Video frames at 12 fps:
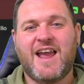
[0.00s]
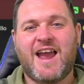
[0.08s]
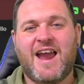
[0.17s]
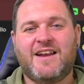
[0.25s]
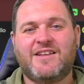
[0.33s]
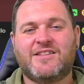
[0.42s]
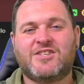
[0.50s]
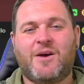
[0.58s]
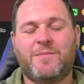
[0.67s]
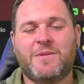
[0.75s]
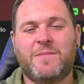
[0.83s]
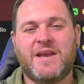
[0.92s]
And at the
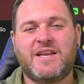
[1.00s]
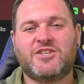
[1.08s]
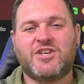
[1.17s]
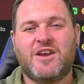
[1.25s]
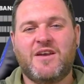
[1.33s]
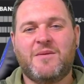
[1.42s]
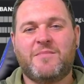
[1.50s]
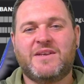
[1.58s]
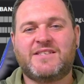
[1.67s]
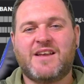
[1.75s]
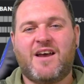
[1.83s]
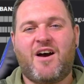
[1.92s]
top of the pitch,
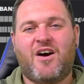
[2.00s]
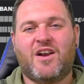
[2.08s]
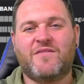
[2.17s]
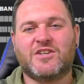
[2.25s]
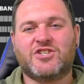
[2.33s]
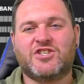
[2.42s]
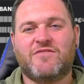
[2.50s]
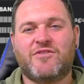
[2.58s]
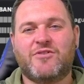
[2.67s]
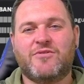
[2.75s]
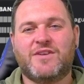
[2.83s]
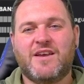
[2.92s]
Mr. Oliver
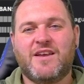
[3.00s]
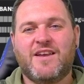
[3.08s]
Giroud.